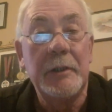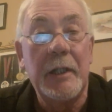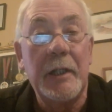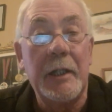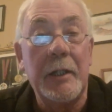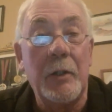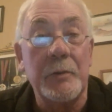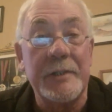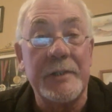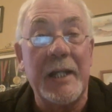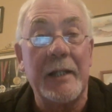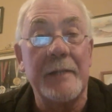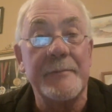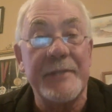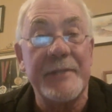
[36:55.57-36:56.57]

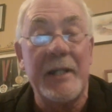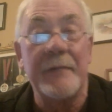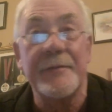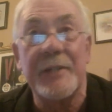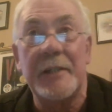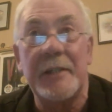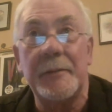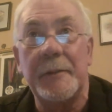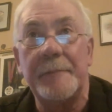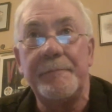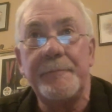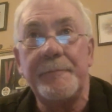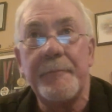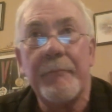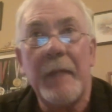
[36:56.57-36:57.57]
hotel themselves. Anyway,
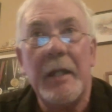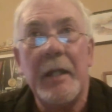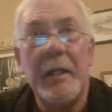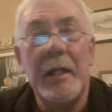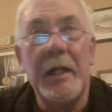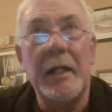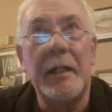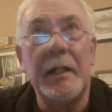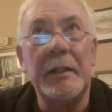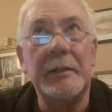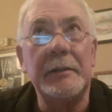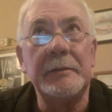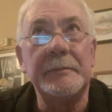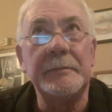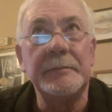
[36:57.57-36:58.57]

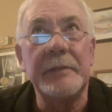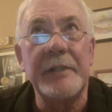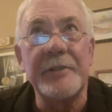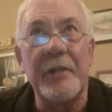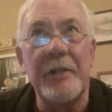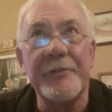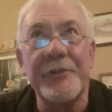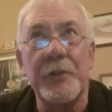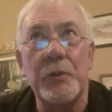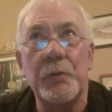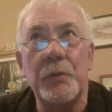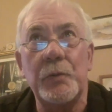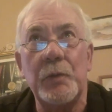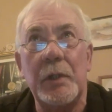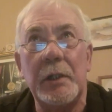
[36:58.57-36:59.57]
there's
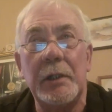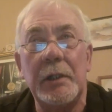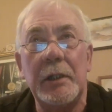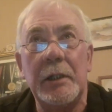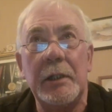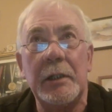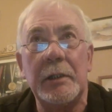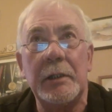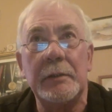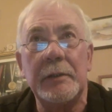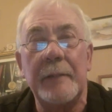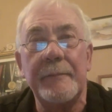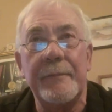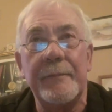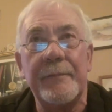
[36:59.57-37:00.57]
also
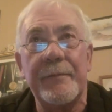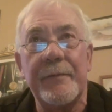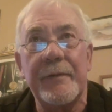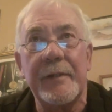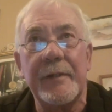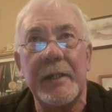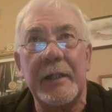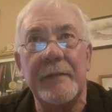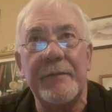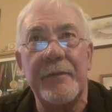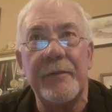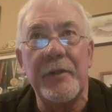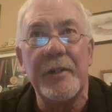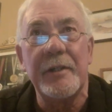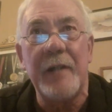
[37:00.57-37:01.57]
I'm thinking
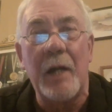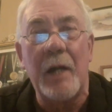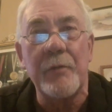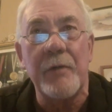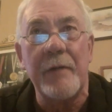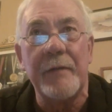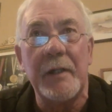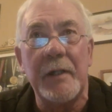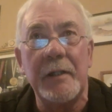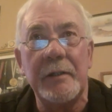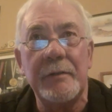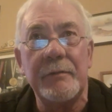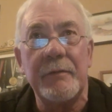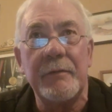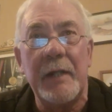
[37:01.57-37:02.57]
further downriver,
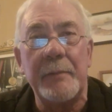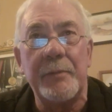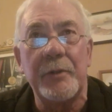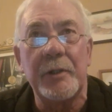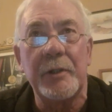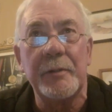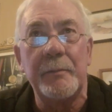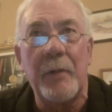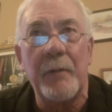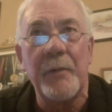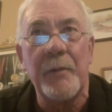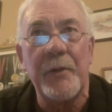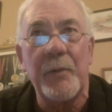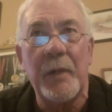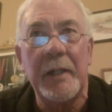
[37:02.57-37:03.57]
Redbrook,
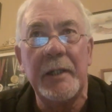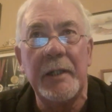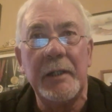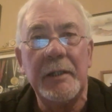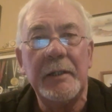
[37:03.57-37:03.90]
Monmouth Way.